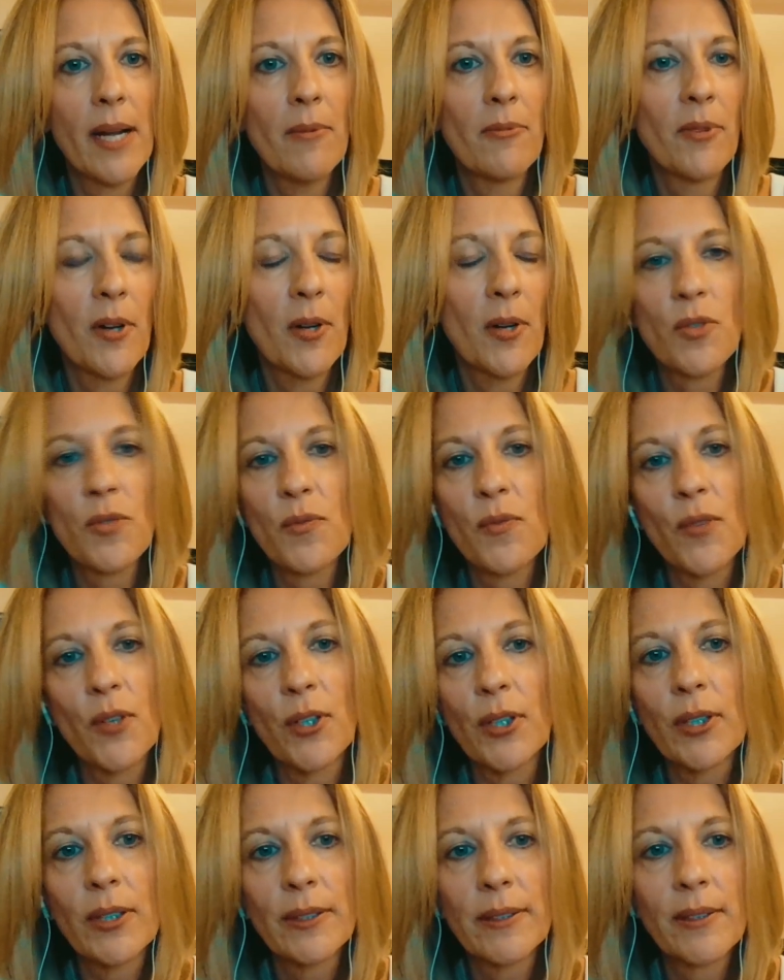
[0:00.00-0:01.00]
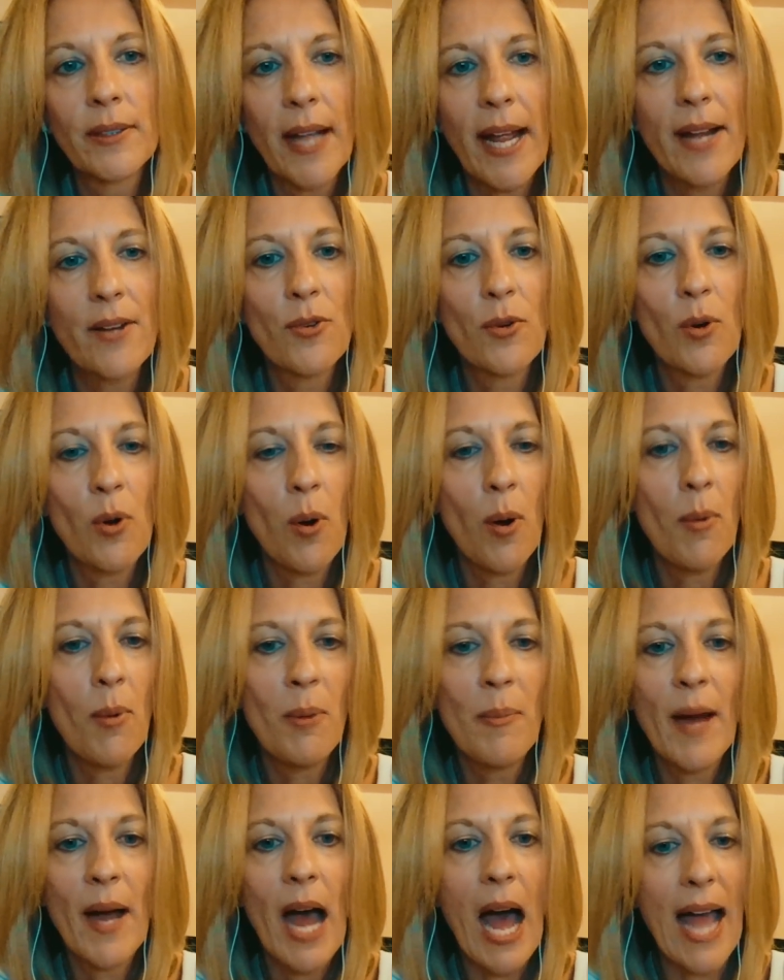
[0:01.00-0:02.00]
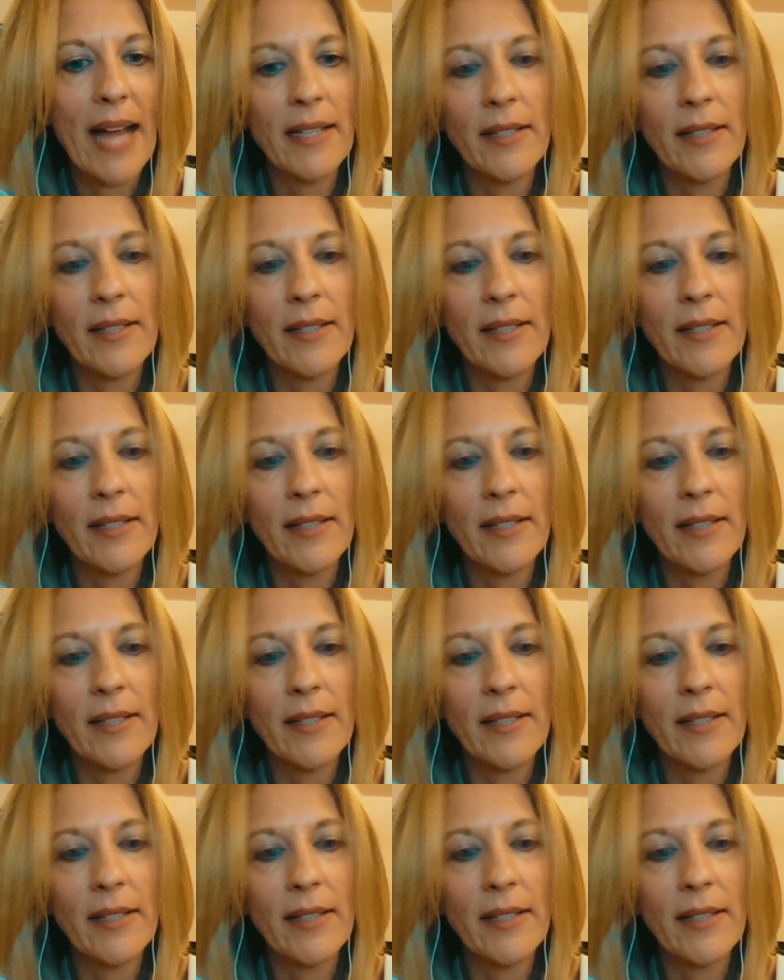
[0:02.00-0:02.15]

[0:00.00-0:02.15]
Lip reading: up votes for Andrew Cuomo, but